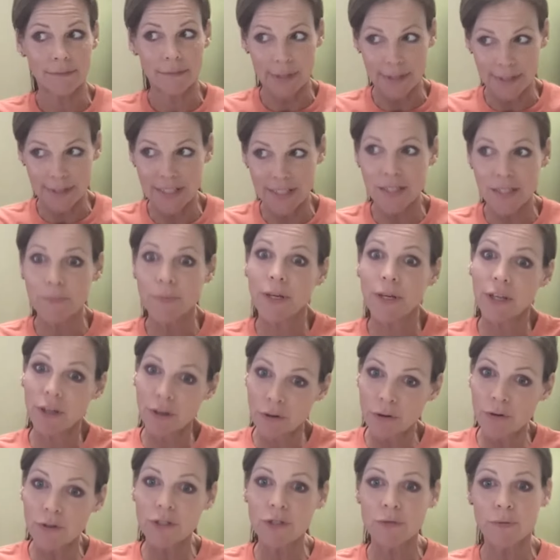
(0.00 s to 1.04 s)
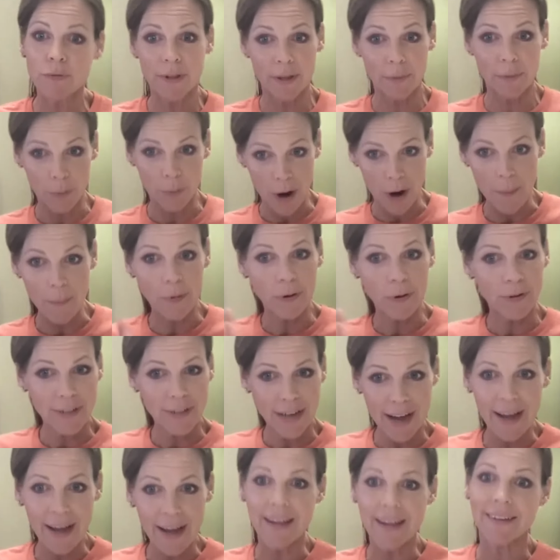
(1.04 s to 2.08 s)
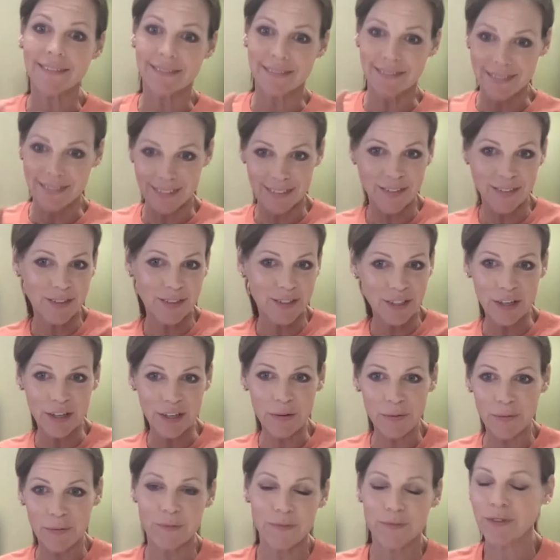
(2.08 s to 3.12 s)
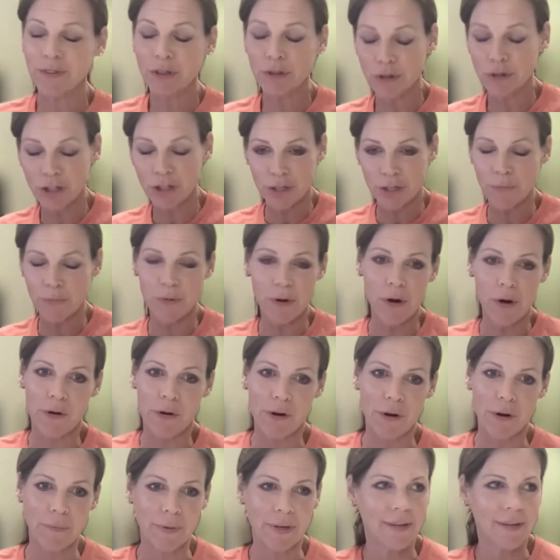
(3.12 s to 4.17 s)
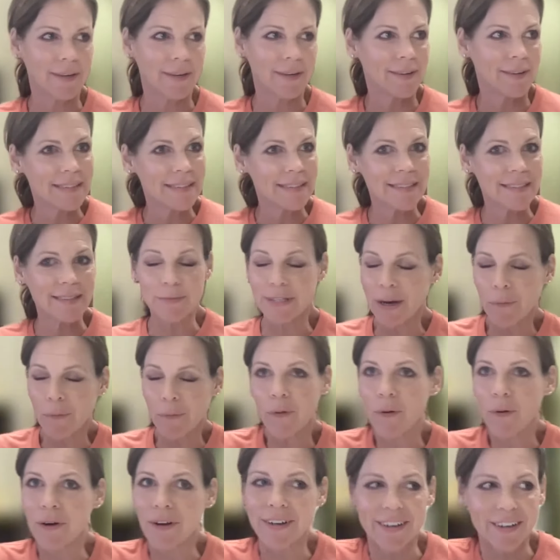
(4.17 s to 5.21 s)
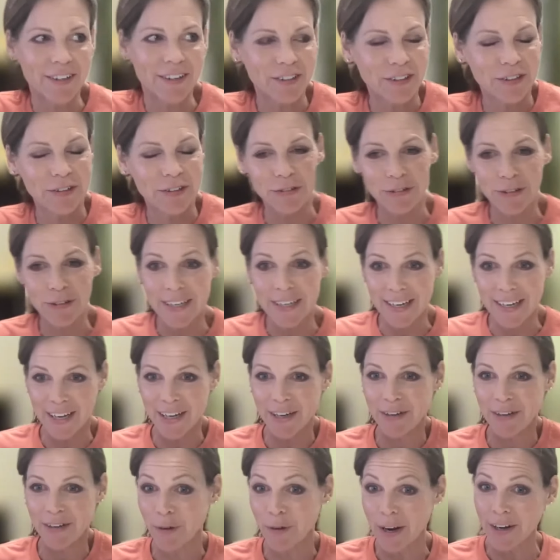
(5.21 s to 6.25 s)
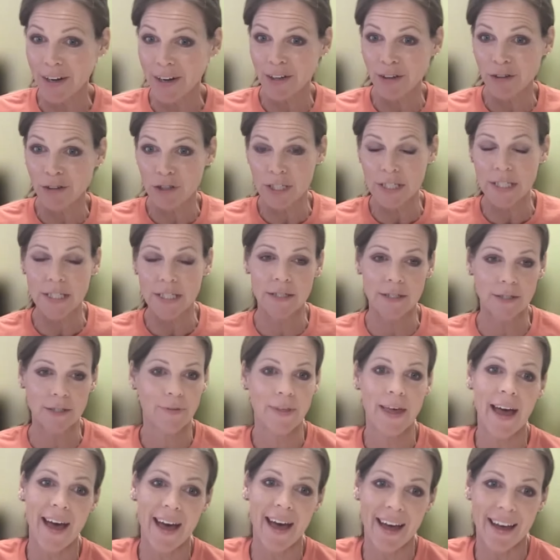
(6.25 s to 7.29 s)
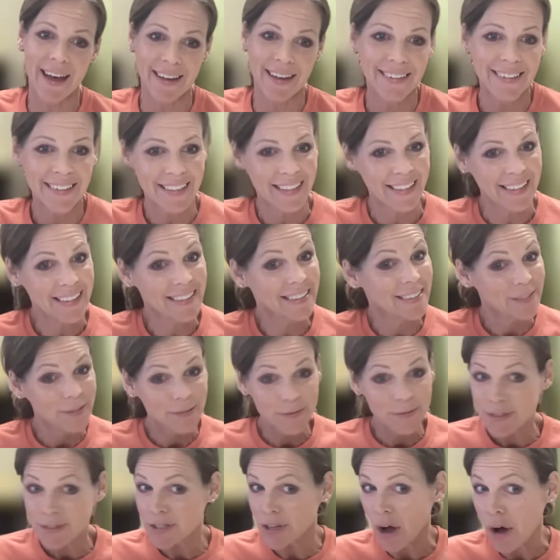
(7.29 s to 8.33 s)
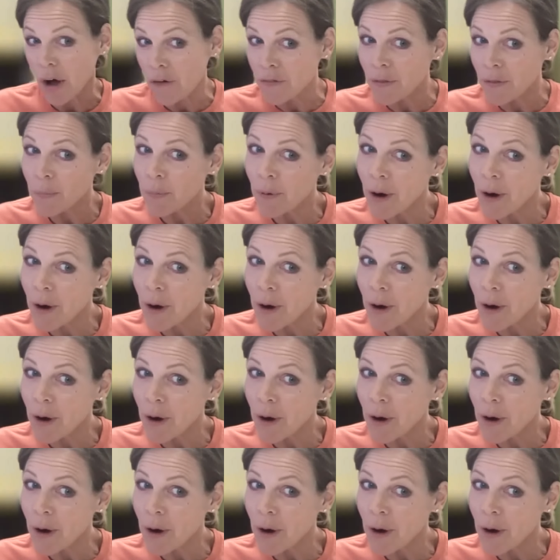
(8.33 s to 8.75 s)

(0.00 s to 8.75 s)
this is to be used with a proper diet and you know nutrition program and it's like well good grief why don't you just do that solve the